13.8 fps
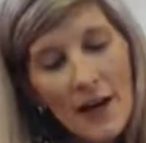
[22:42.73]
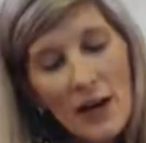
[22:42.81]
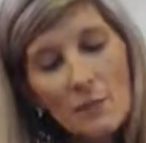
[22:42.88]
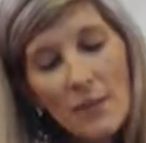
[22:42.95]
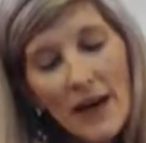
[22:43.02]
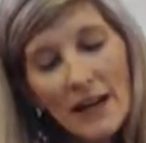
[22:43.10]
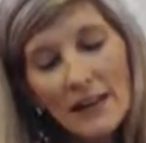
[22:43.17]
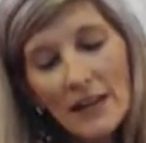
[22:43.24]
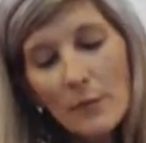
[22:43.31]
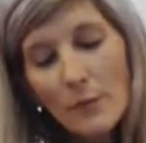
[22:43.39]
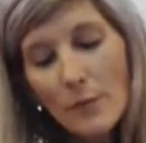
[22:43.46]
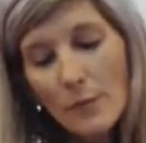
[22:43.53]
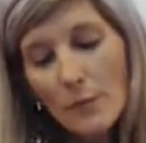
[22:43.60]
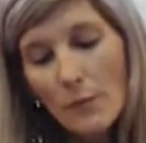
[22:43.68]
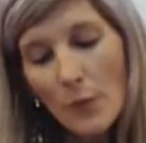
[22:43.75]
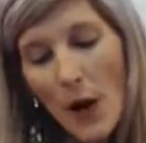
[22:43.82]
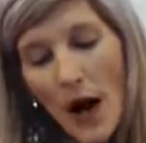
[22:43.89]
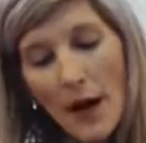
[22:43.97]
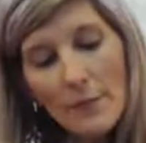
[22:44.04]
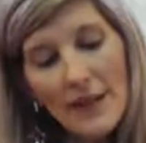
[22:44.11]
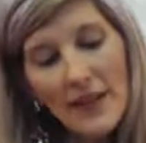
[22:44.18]
Bela
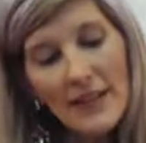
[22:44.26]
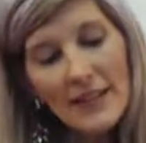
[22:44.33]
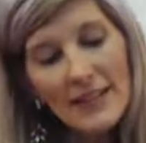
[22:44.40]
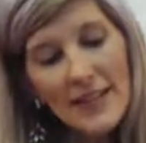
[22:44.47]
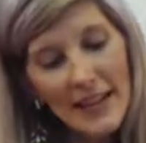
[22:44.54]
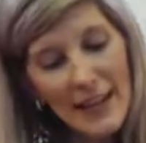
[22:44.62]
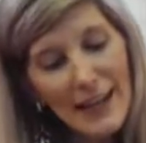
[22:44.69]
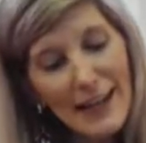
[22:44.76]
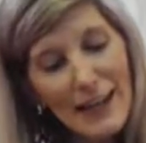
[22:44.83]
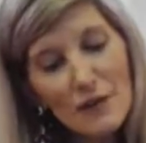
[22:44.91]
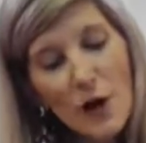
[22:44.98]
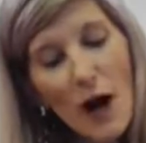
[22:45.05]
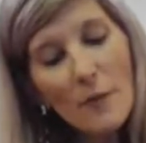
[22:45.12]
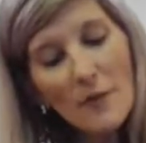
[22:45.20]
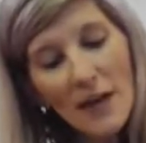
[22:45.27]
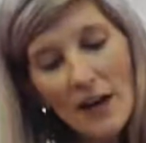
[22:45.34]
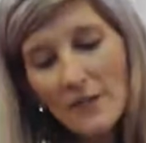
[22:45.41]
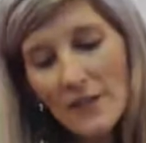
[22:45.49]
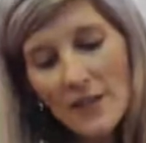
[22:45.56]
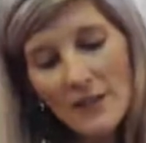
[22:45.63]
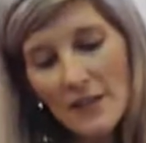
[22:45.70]
bought me a ticket and dropped me
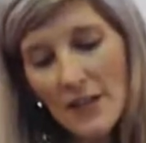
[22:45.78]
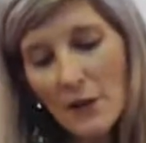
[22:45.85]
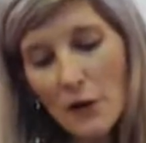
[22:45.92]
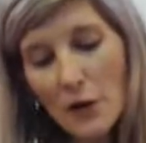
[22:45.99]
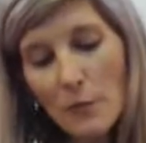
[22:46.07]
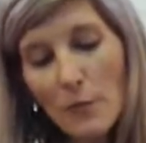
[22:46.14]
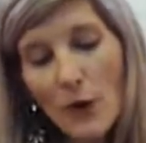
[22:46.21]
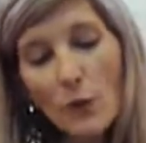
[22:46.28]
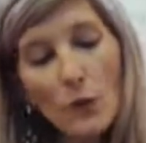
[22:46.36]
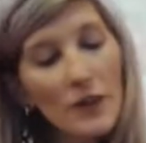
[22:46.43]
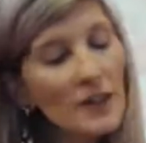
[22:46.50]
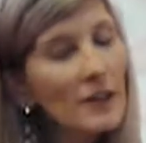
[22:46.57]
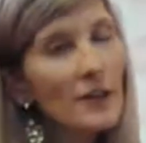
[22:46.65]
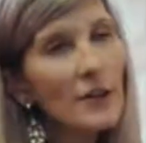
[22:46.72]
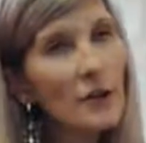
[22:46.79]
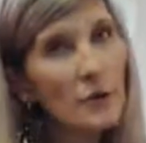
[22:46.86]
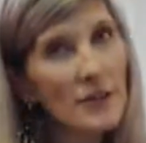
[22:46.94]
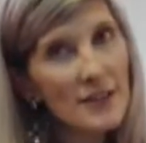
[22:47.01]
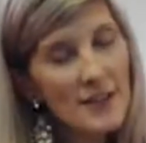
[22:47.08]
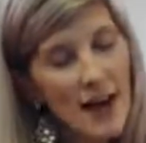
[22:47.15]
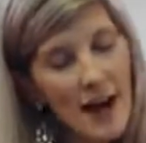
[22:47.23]
off at the theater, but wouldn't go
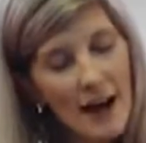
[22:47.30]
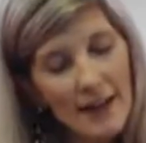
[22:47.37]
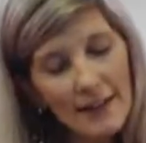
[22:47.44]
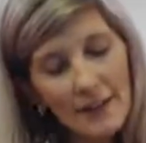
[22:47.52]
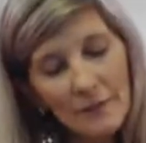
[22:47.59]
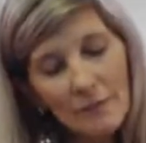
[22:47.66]
inside.